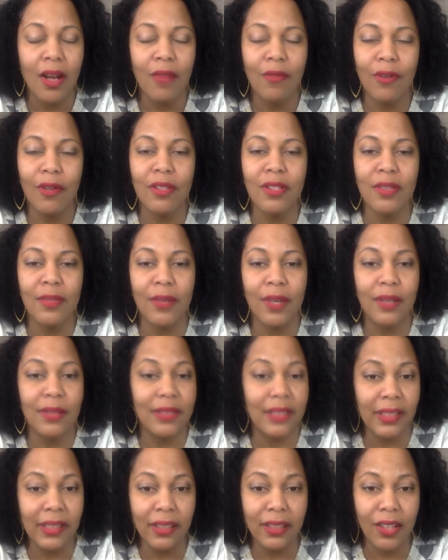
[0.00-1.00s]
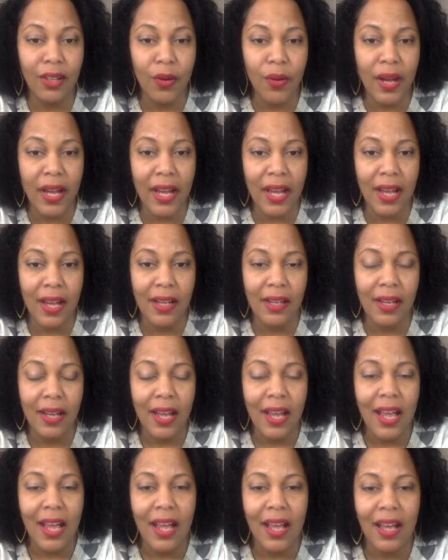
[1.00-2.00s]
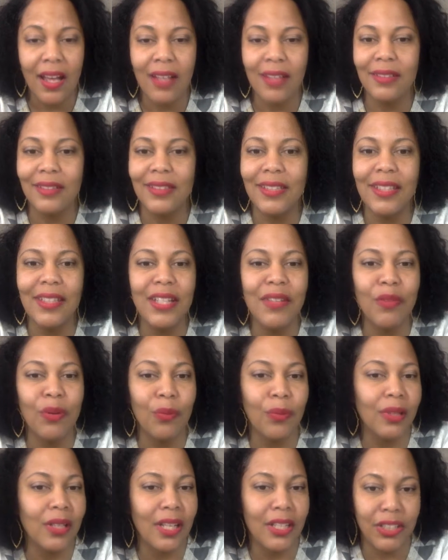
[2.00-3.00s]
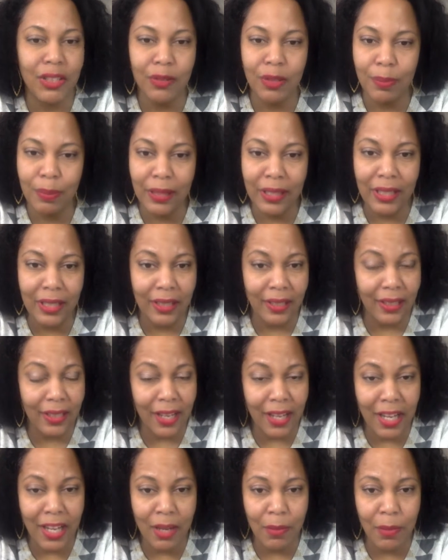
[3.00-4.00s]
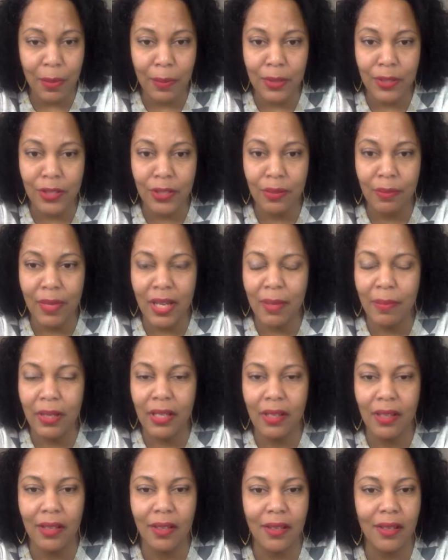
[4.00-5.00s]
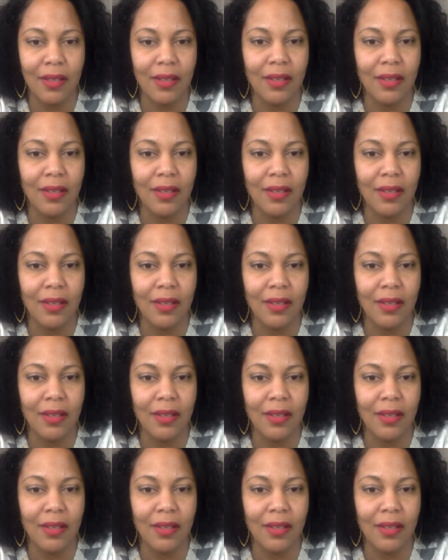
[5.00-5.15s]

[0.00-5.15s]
First of all, Dina Lohan didn't even realize she was playing the game up until maybe